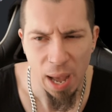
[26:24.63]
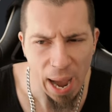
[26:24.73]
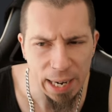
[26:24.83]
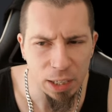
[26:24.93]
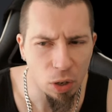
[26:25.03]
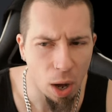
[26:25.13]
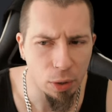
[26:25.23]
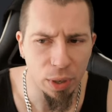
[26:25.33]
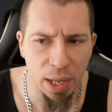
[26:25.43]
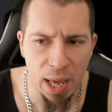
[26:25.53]
89
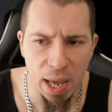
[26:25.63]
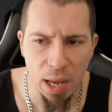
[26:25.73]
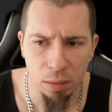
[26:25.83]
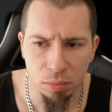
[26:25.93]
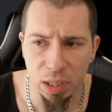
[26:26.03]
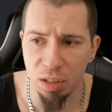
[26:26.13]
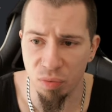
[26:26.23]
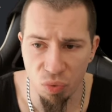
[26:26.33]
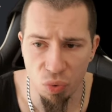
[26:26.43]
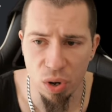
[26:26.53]
on air,
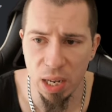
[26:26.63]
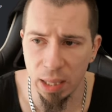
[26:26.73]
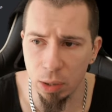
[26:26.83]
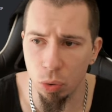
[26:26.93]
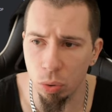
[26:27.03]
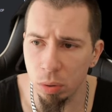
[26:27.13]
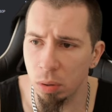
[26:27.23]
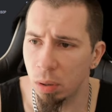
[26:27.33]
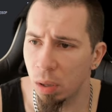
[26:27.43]
that's really good.